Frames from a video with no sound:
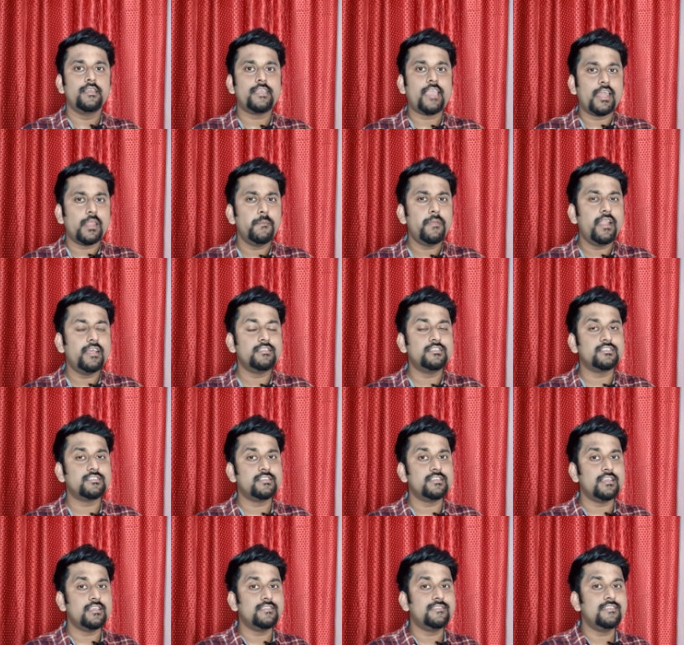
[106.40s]

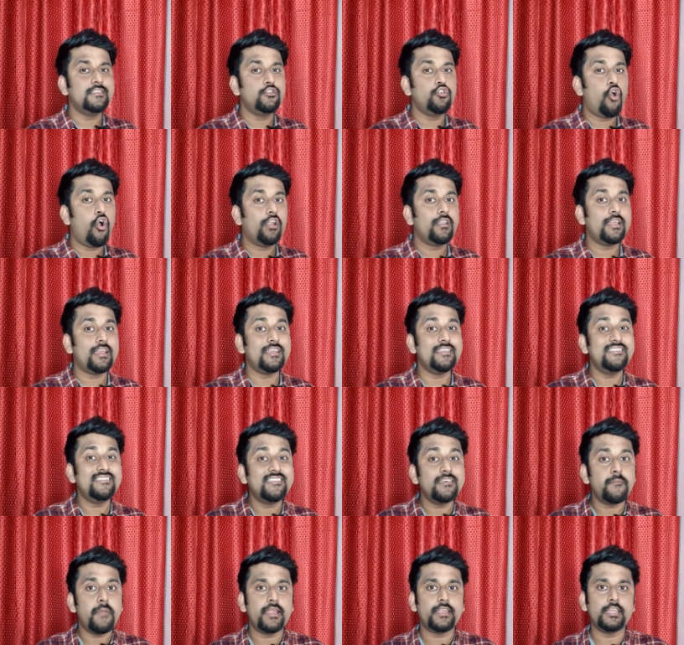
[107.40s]
Caramelization is the
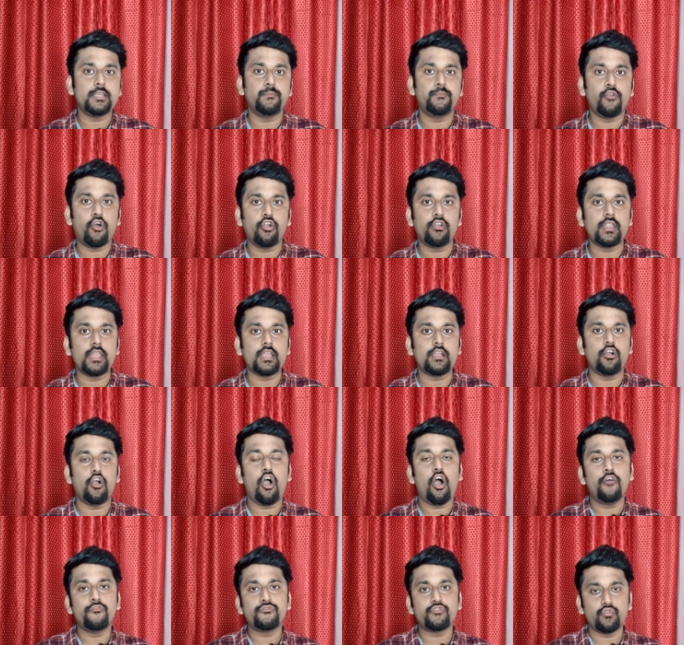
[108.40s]
non-enzymatic browning
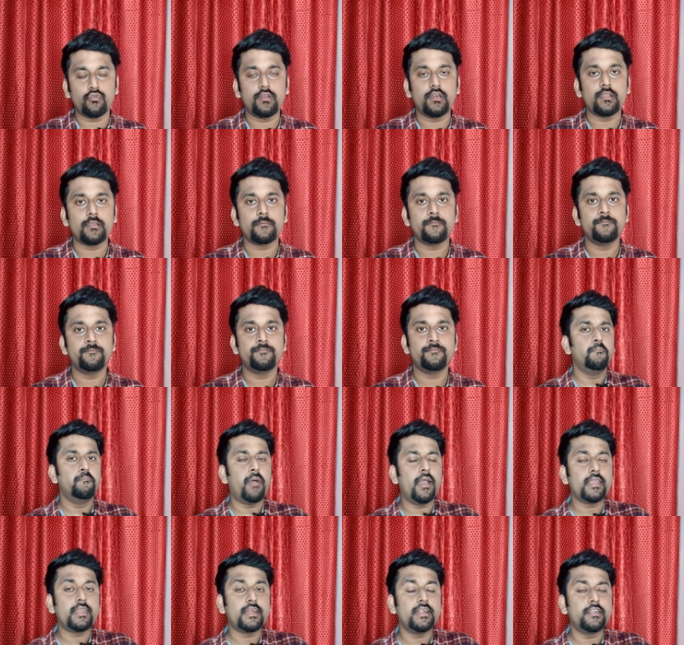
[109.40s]
of sugar
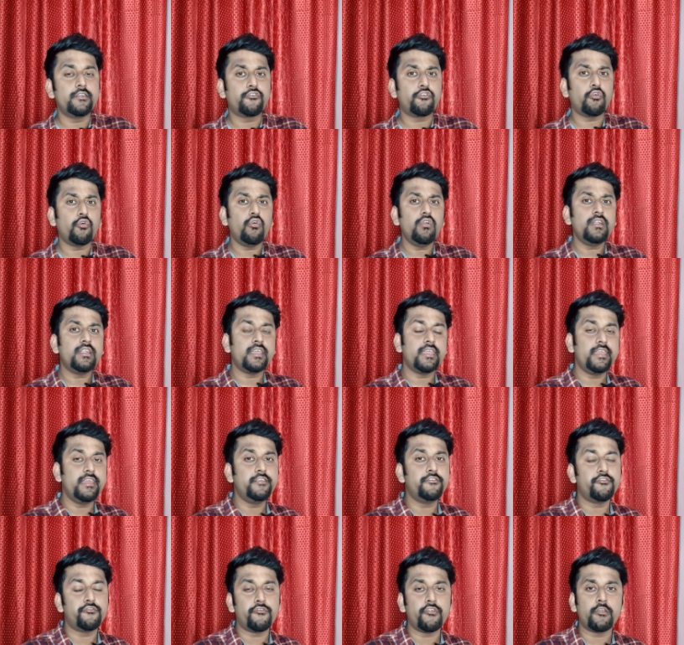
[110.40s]
by controlled
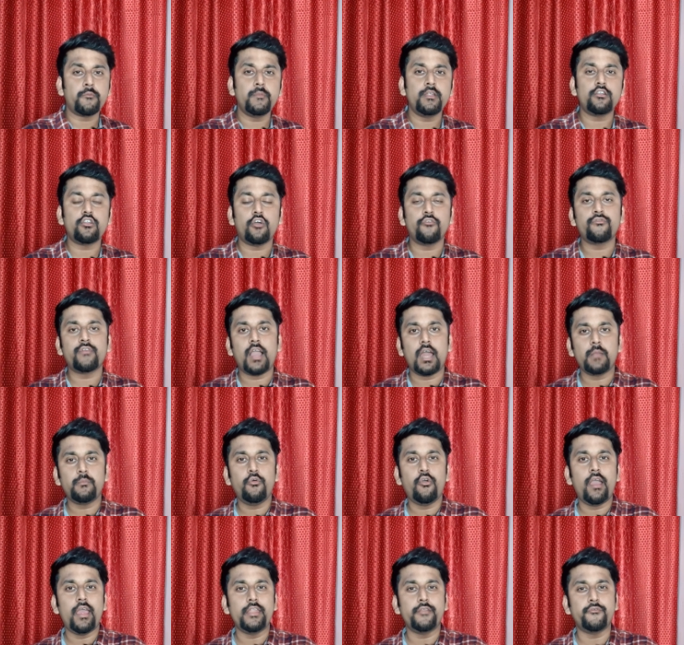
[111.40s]
heat treatment of
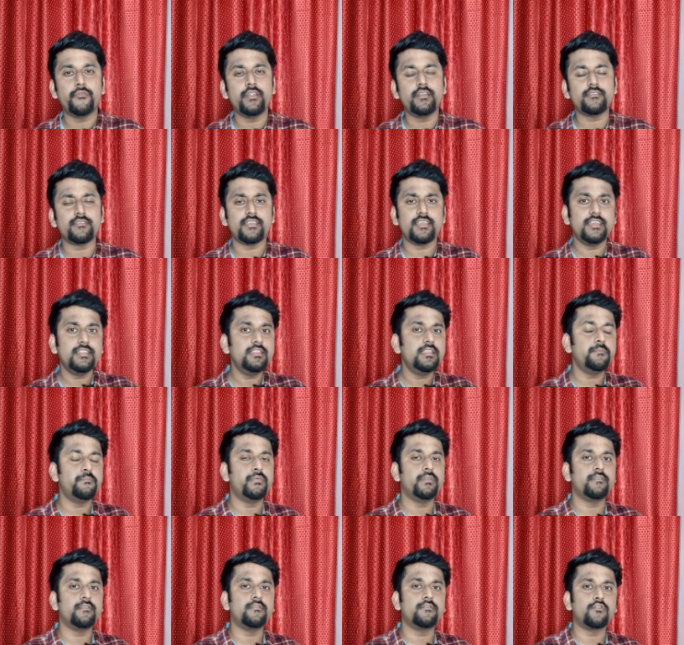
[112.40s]
carbohydrates in the
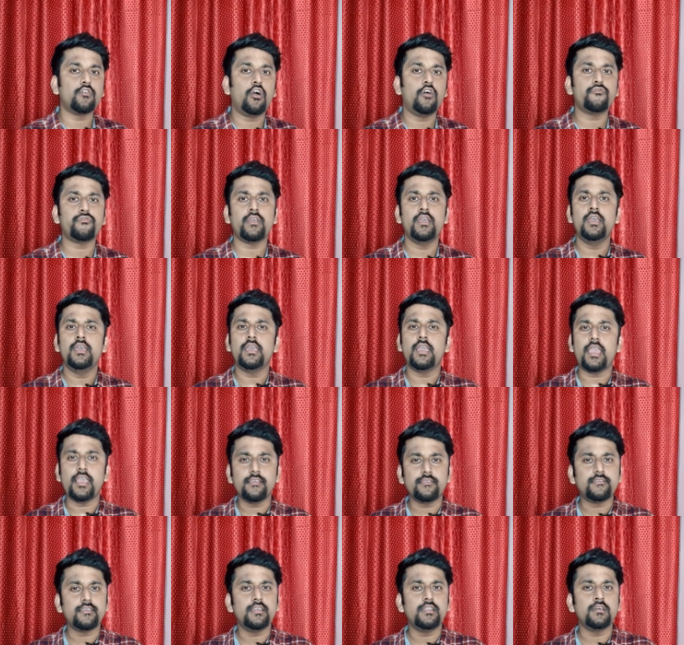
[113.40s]
presence of
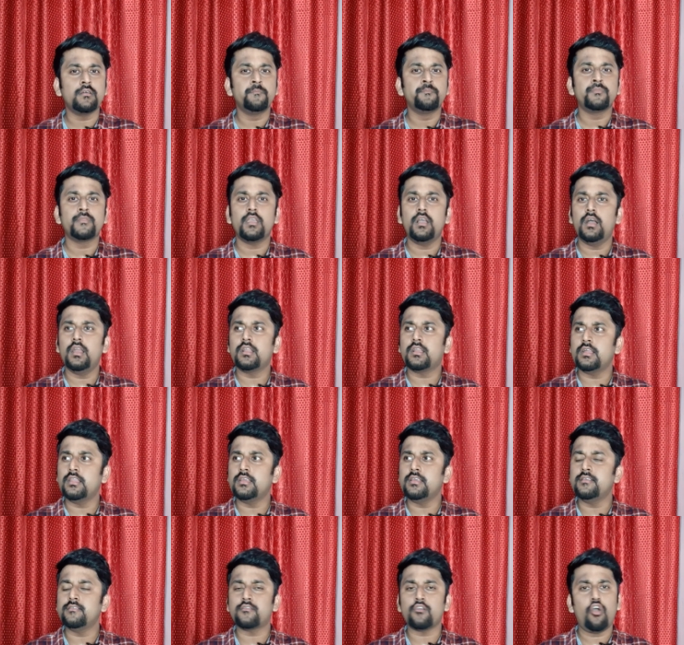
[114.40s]
acid,
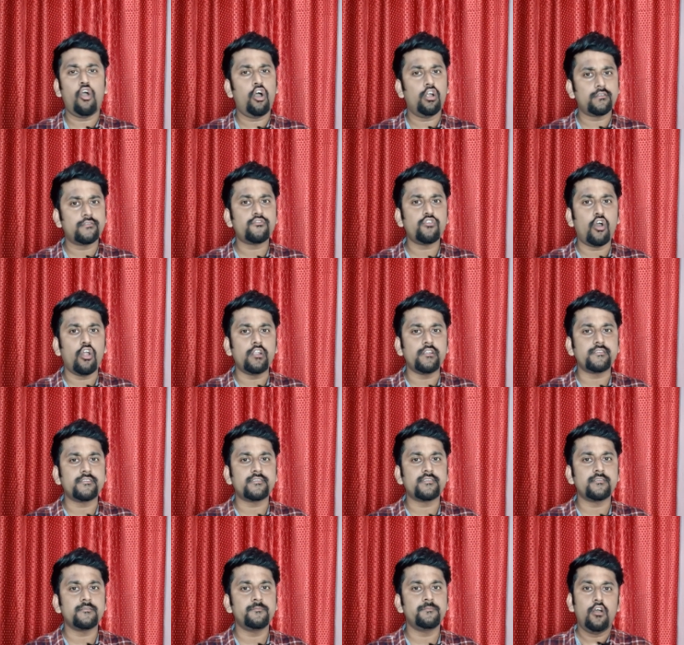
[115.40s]
alkalis or
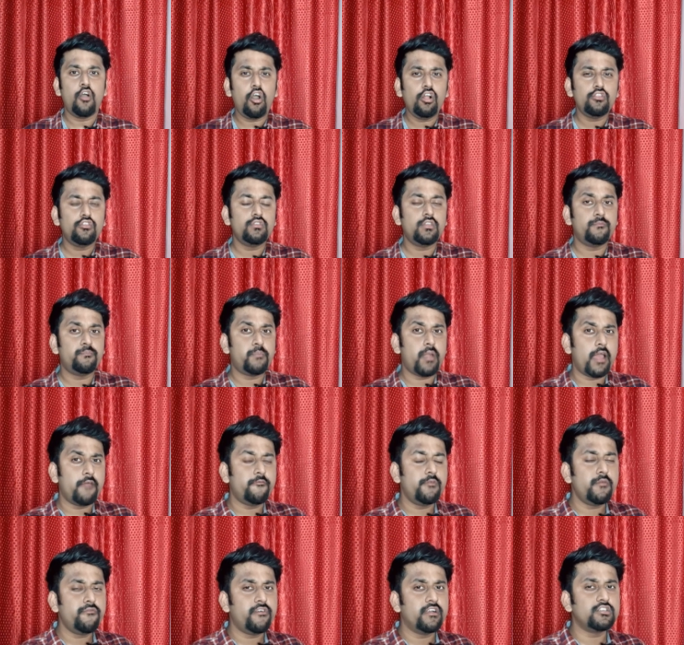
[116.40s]
salts. Although the
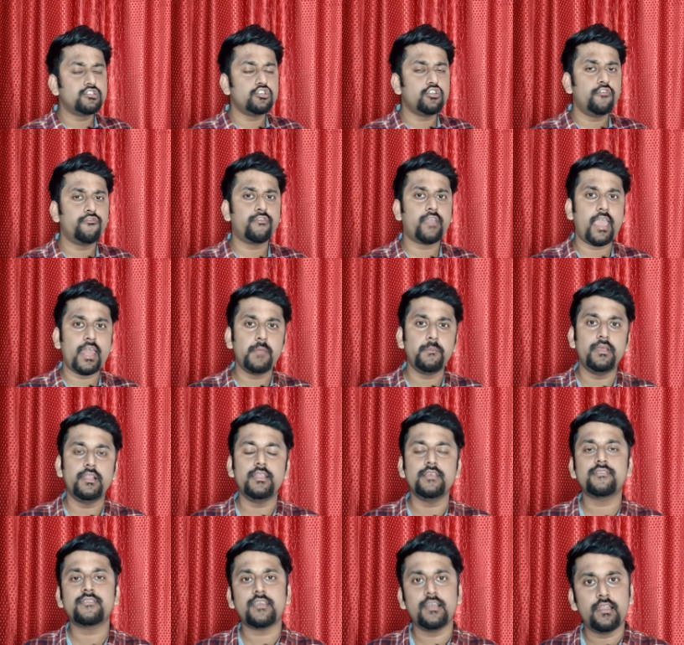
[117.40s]
primary function of caramel
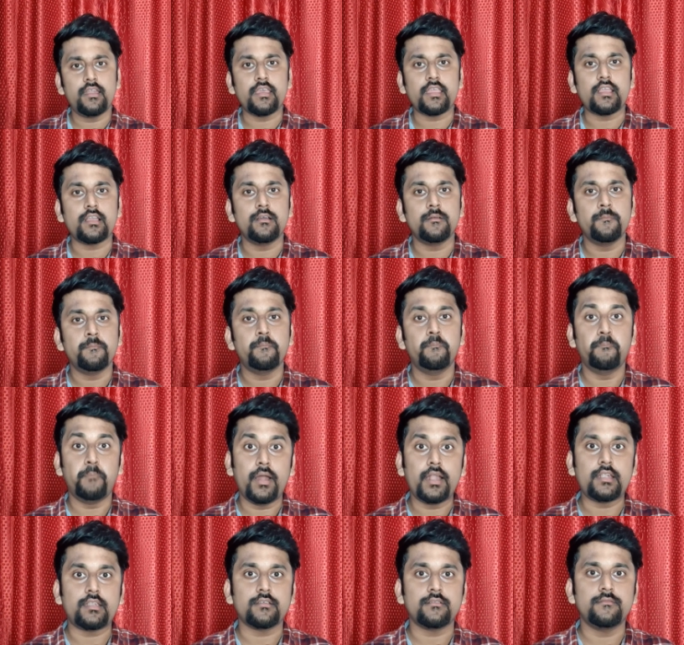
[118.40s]
is coloring,
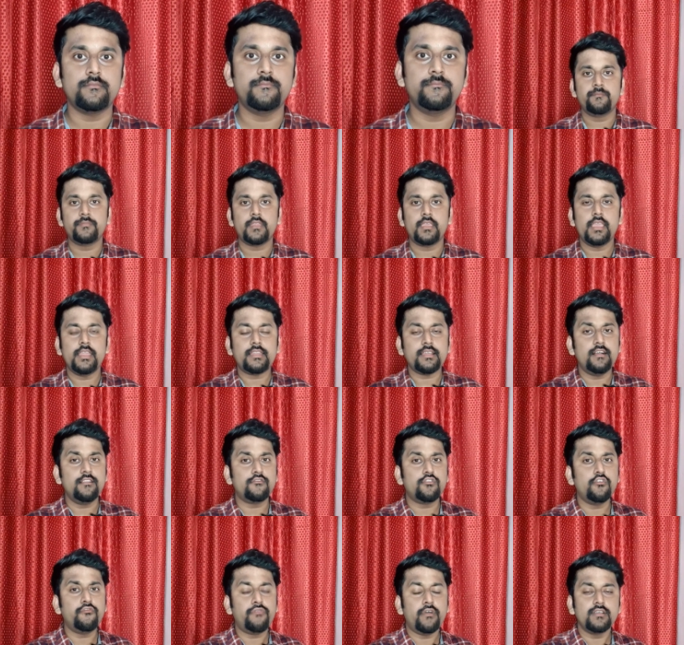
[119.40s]
but it
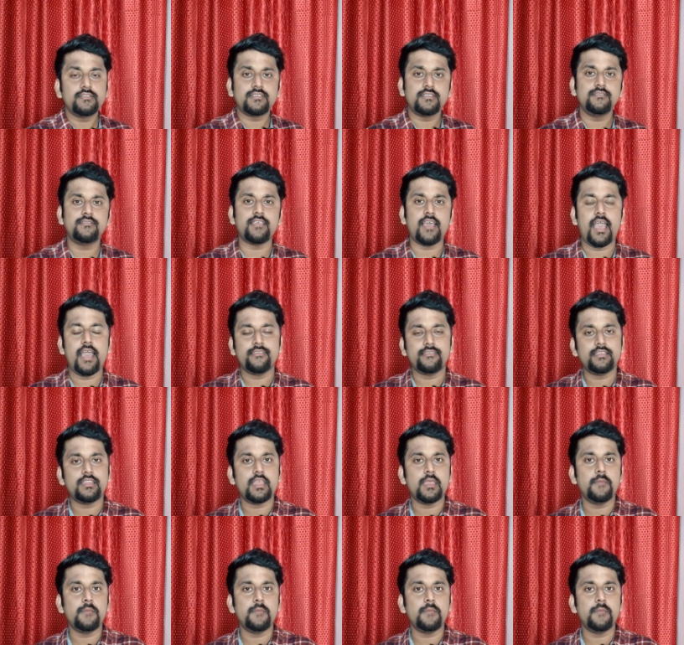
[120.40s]
also functions as an